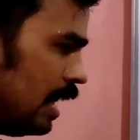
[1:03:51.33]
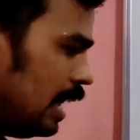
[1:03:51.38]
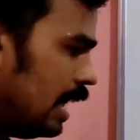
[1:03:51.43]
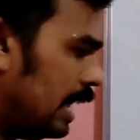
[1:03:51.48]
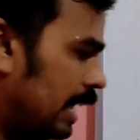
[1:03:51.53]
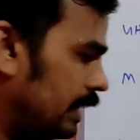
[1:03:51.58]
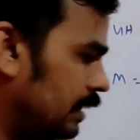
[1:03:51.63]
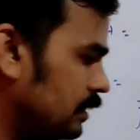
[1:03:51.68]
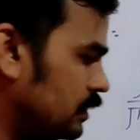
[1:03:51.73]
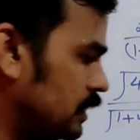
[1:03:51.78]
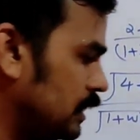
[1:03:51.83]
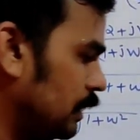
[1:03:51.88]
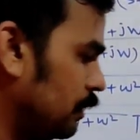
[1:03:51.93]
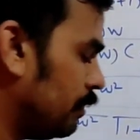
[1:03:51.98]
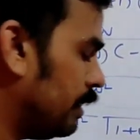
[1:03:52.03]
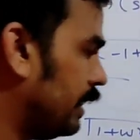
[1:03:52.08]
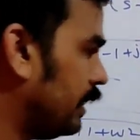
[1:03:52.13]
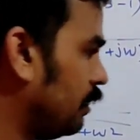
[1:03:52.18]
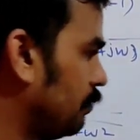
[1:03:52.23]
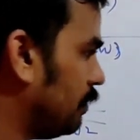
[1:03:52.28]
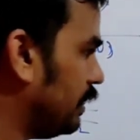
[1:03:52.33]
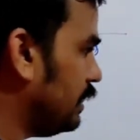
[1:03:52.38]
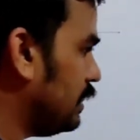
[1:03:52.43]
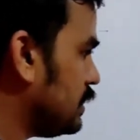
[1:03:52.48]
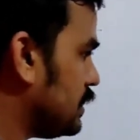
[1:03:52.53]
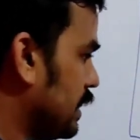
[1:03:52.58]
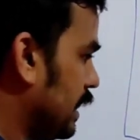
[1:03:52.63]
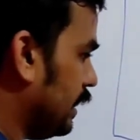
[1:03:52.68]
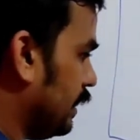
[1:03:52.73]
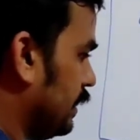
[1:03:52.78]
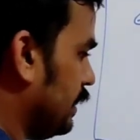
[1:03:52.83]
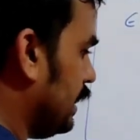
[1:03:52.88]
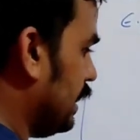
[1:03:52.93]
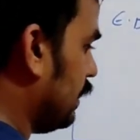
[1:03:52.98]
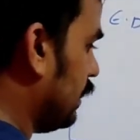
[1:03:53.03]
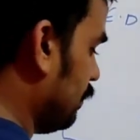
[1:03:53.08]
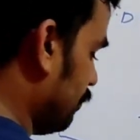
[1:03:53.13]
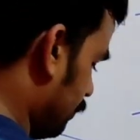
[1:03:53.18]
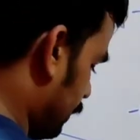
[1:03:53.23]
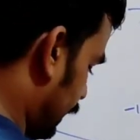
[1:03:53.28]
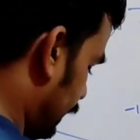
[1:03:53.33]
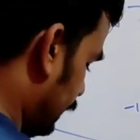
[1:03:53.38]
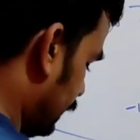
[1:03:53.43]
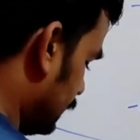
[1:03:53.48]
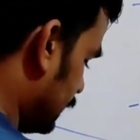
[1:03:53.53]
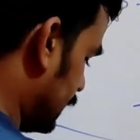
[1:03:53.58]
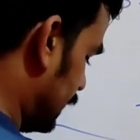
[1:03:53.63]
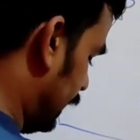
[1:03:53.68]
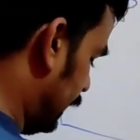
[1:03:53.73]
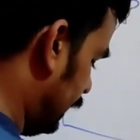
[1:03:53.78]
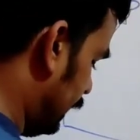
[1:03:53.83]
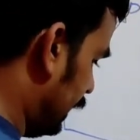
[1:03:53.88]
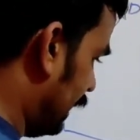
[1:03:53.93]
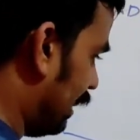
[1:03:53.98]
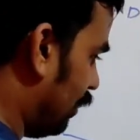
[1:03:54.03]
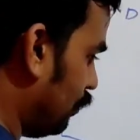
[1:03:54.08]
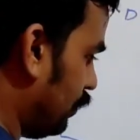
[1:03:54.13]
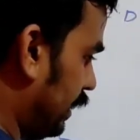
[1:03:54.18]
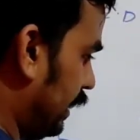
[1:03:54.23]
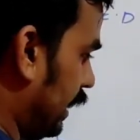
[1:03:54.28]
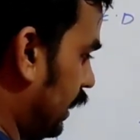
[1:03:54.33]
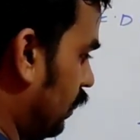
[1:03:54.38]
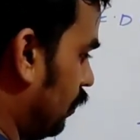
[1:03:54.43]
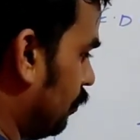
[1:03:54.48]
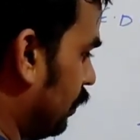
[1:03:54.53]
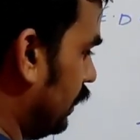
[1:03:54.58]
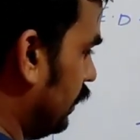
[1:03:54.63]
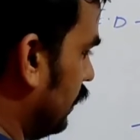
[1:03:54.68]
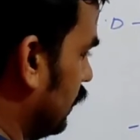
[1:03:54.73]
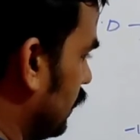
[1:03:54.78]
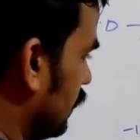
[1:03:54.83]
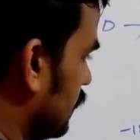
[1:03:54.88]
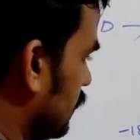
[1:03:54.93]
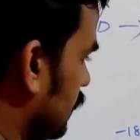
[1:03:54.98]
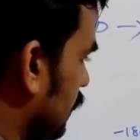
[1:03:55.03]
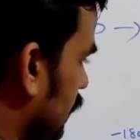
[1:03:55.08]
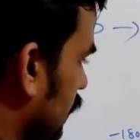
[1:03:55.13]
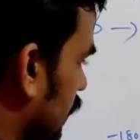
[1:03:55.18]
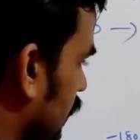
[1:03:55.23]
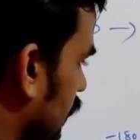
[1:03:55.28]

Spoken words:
And 0 angle minus 90 I have to end, my dears.